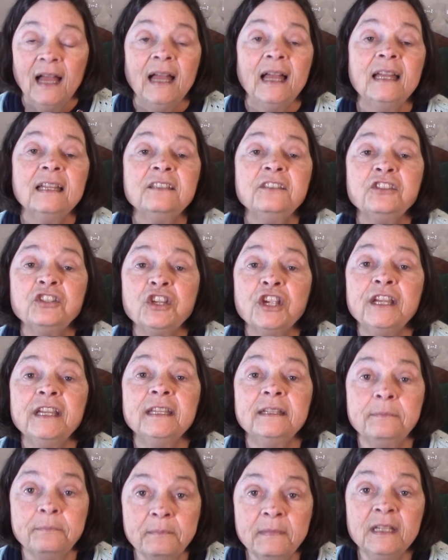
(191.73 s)
S.J.
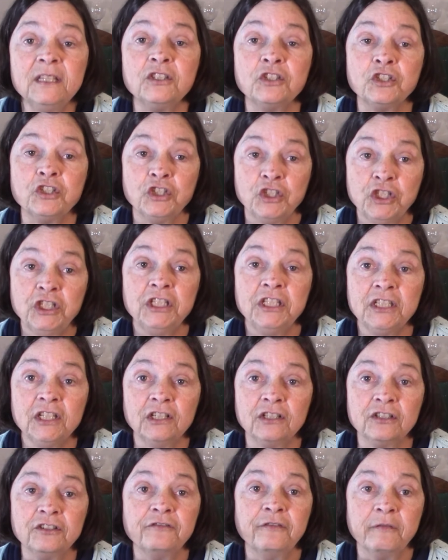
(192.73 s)
admits she
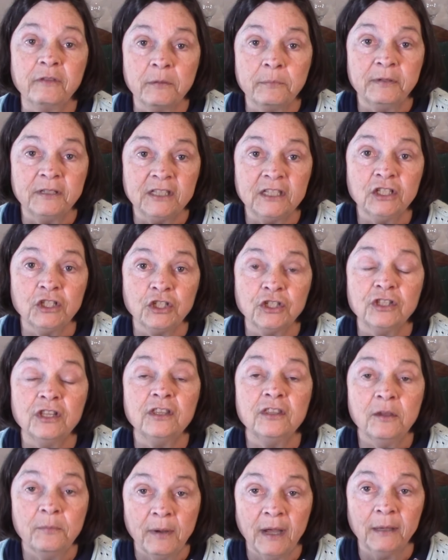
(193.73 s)
starts from the position
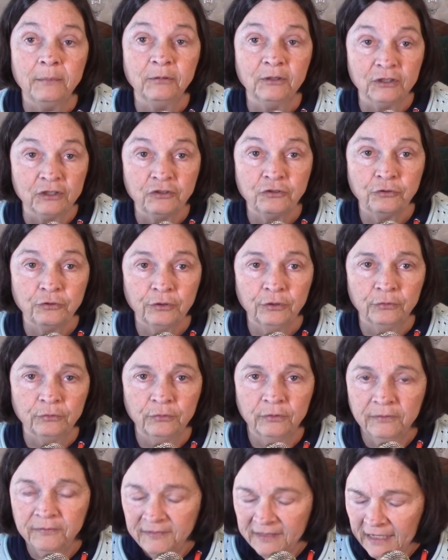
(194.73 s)
that the Bible is
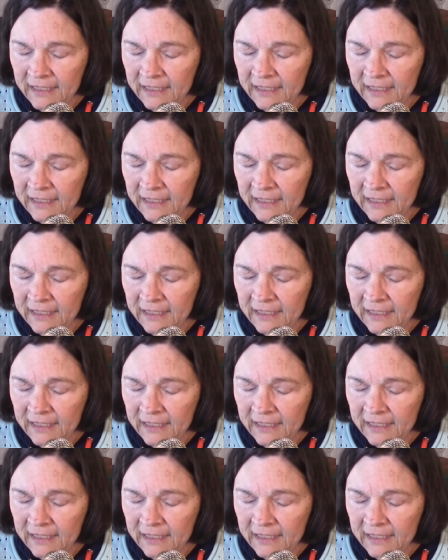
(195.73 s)
true,